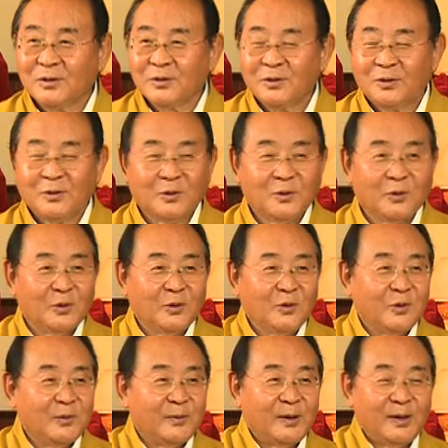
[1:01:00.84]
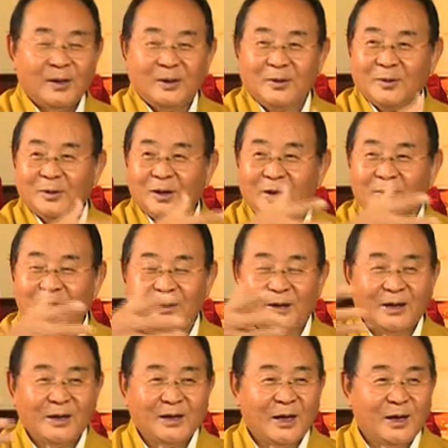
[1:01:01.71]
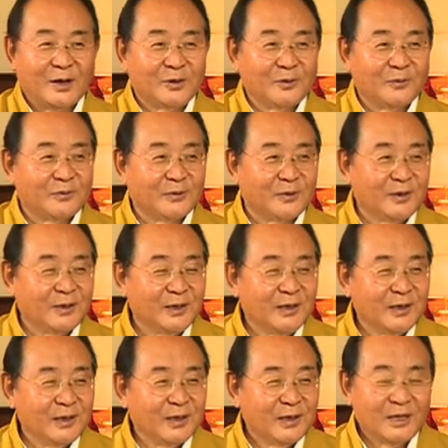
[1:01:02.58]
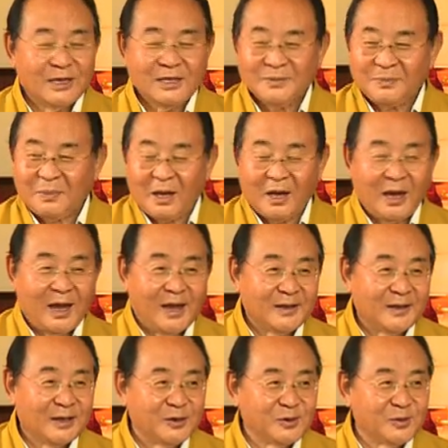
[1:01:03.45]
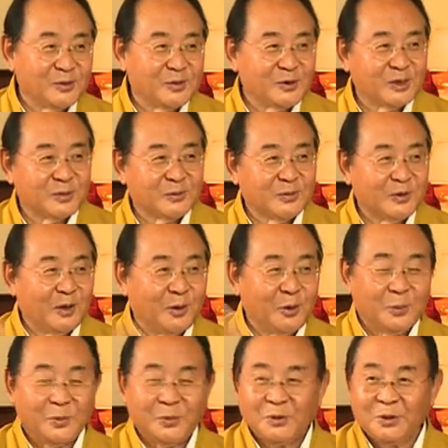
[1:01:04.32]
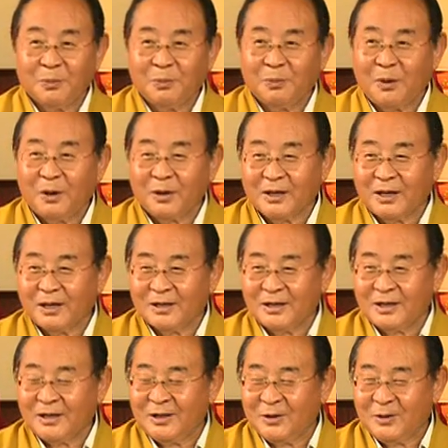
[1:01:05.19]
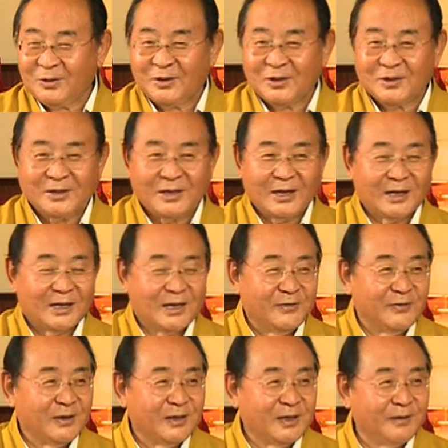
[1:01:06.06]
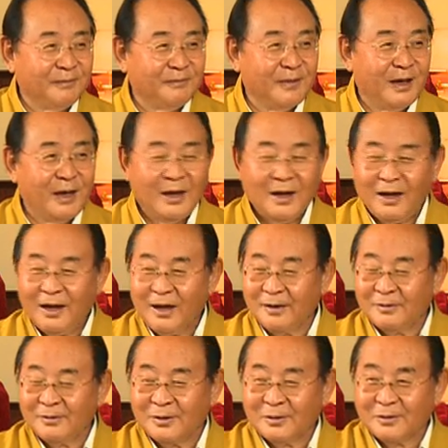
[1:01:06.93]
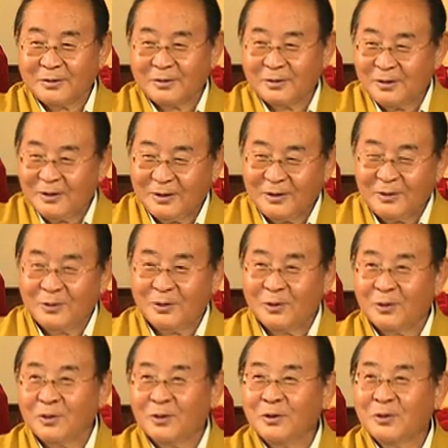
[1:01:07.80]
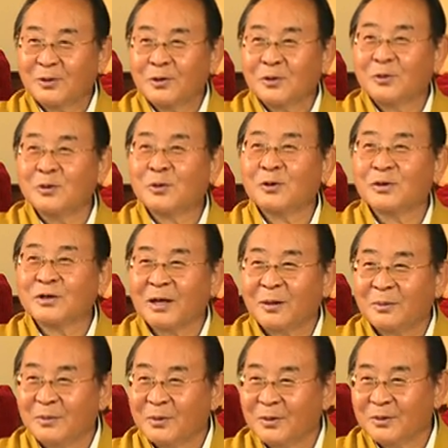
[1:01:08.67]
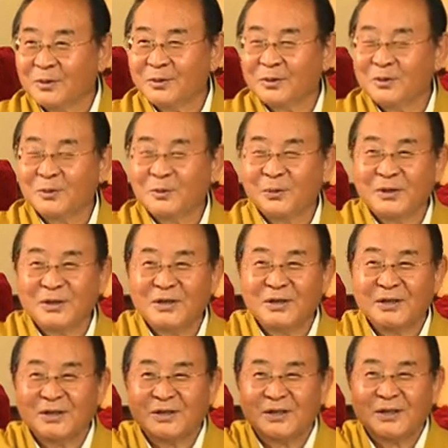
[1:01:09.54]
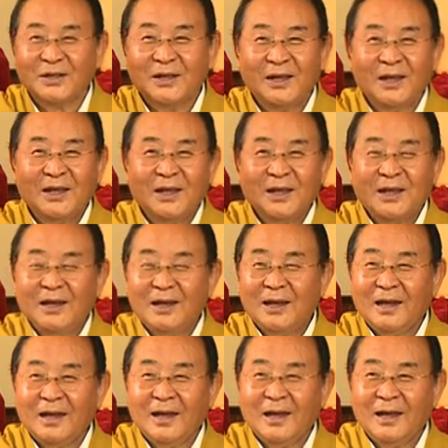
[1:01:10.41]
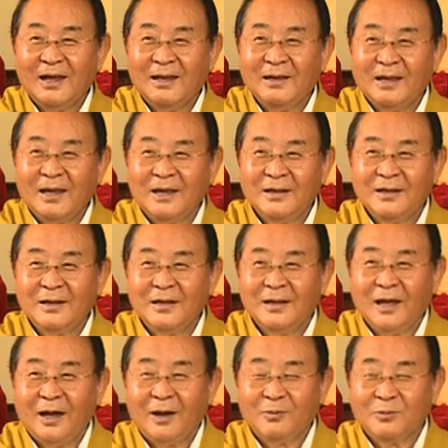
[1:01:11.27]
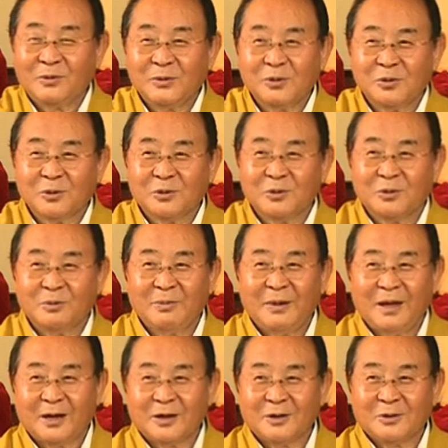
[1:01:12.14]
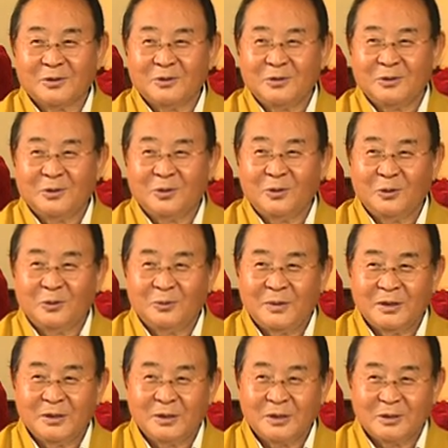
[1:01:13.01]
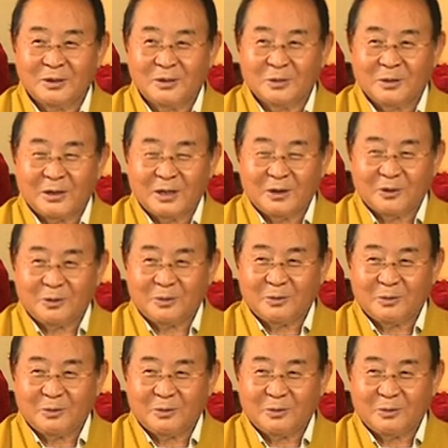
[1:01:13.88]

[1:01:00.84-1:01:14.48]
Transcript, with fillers: and you go, where you get really kind of uh, inspire others. You just open your pocket and you know, just start giving them hundred, you know, multa rupees. And, and then afterwards you go back to your home and just look at